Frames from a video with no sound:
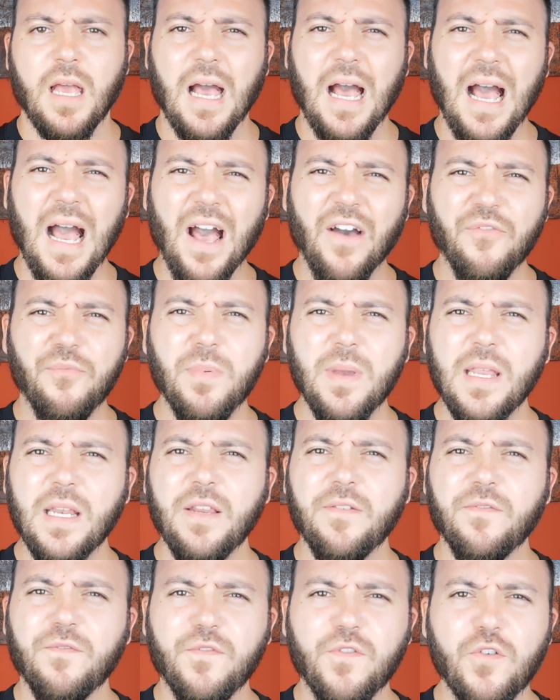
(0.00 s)
I have been
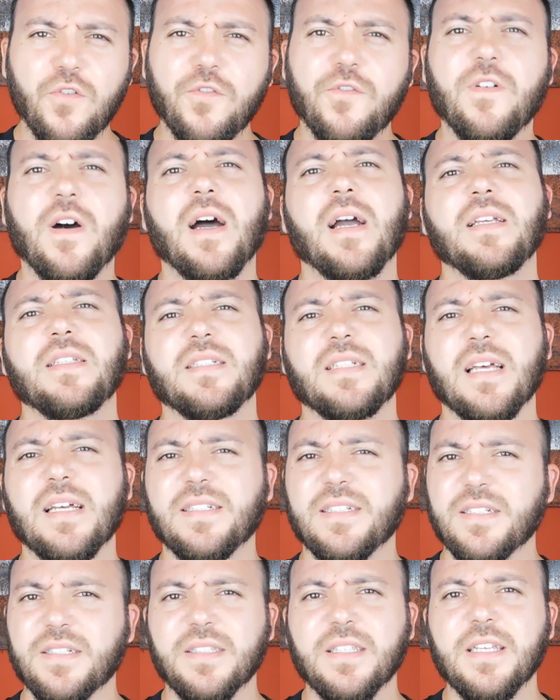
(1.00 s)
in few fights
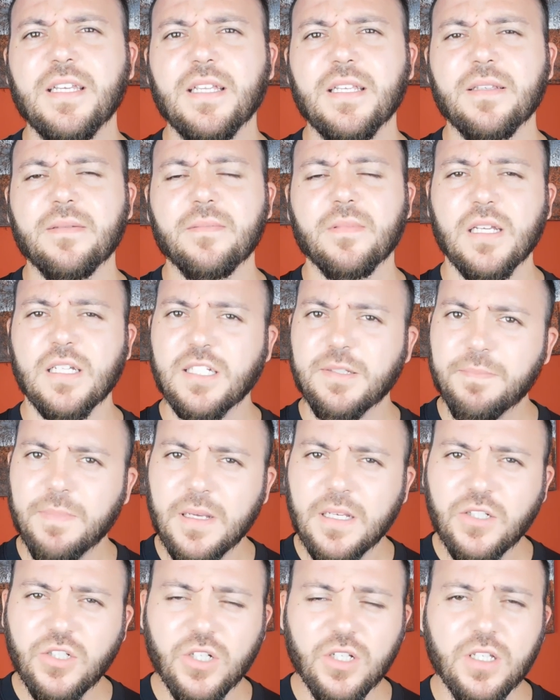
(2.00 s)
as a teen,
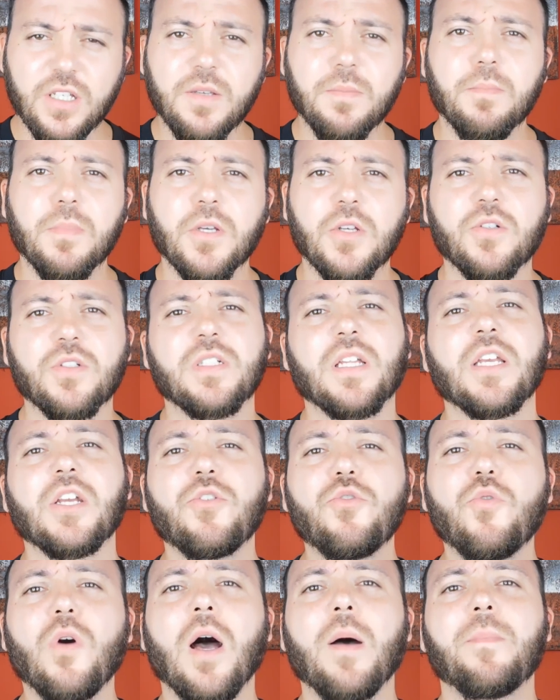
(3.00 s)
especially because I
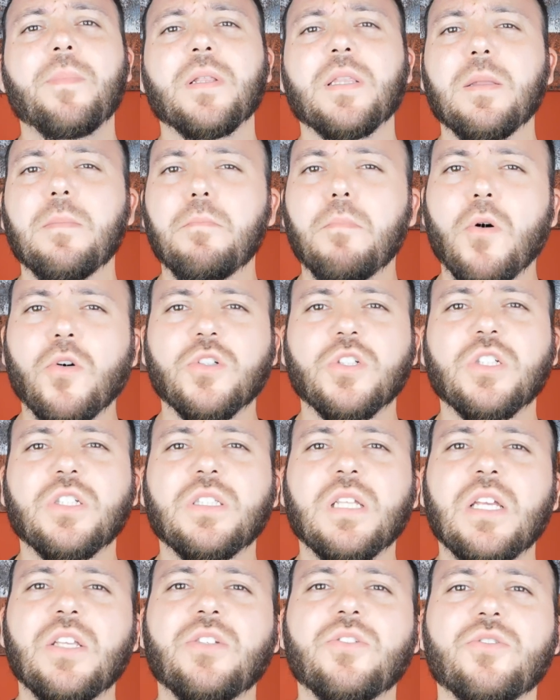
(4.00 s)
grew up in the
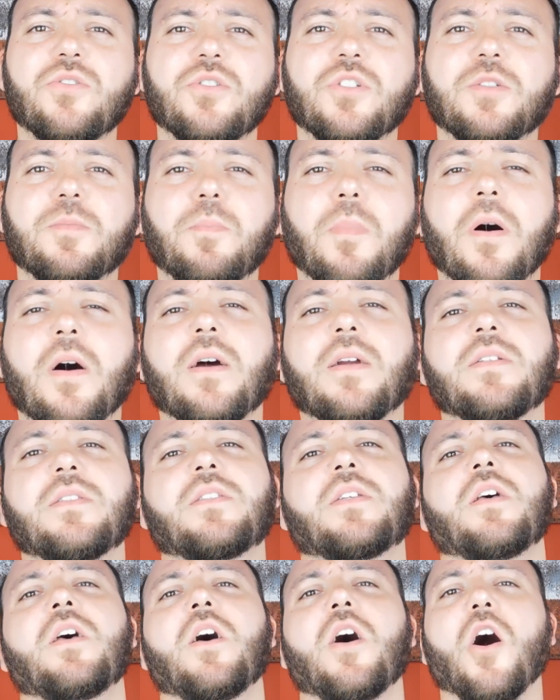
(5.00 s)
most dangerous
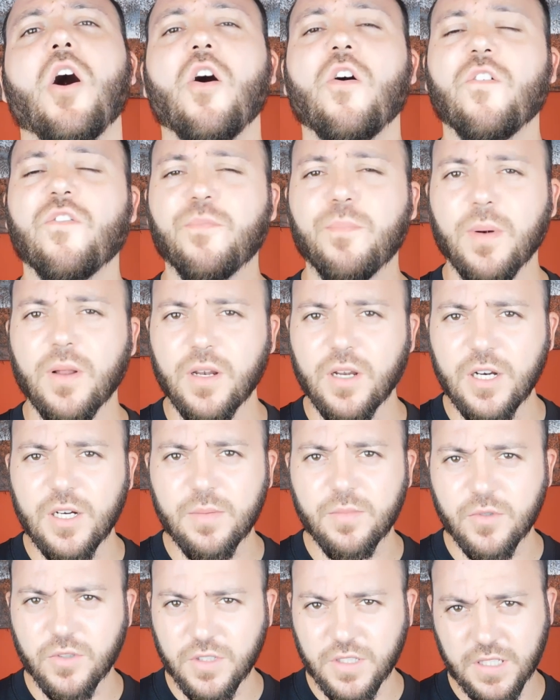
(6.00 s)
part of
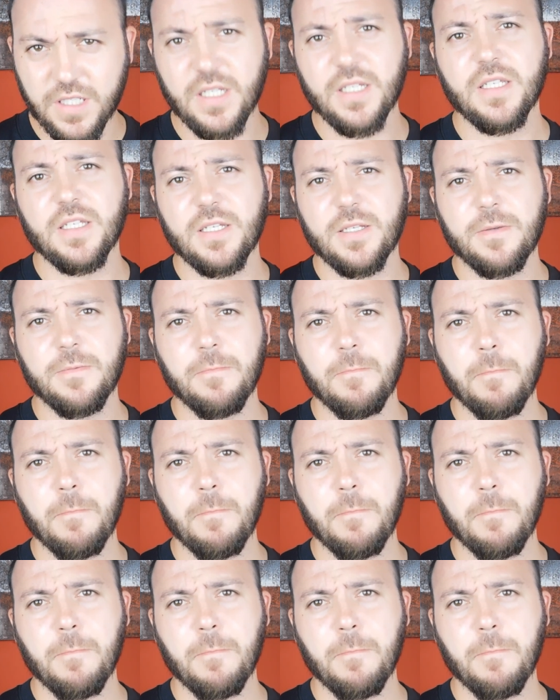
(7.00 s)
Palermo city.